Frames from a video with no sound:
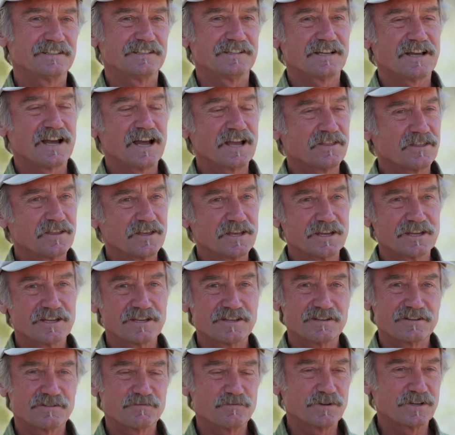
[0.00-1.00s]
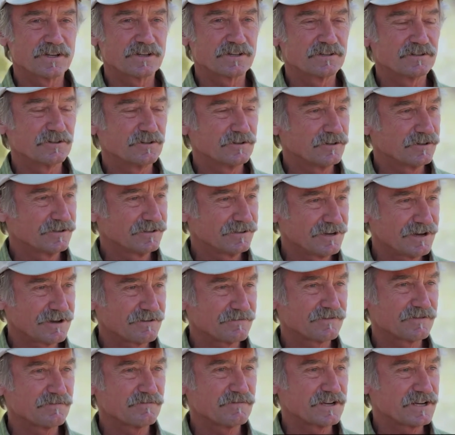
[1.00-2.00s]
I think we can learn a lot
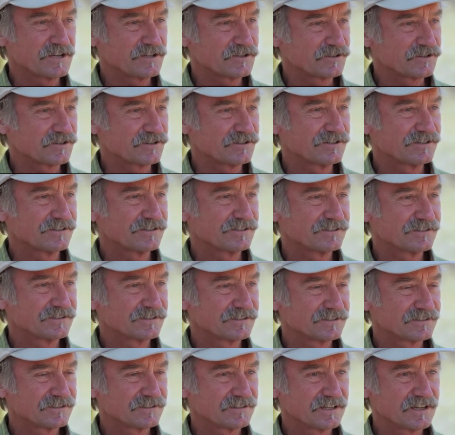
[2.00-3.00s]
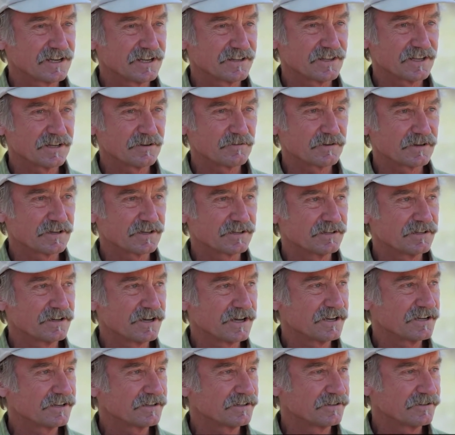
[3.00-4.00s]
from nature. I think we can
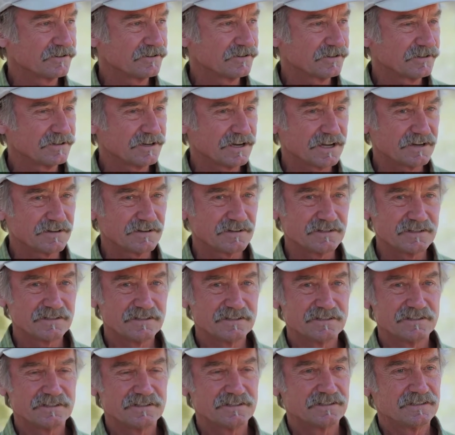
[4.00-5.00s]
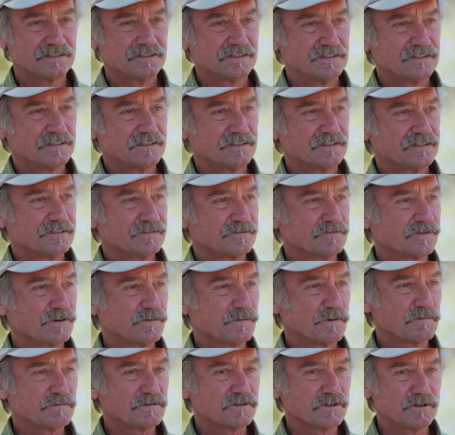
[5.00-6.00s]
learn a lot
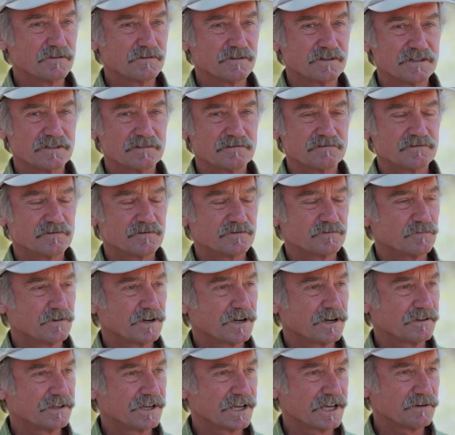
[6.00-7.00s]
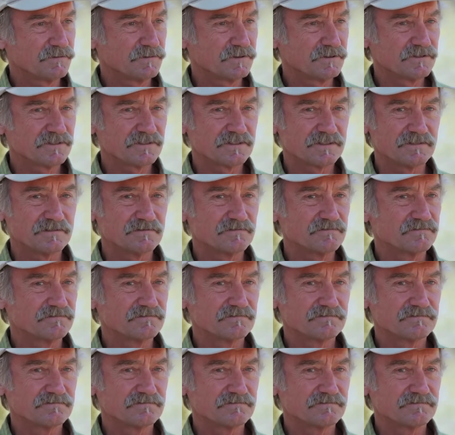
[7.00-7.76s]
from observing wild animals and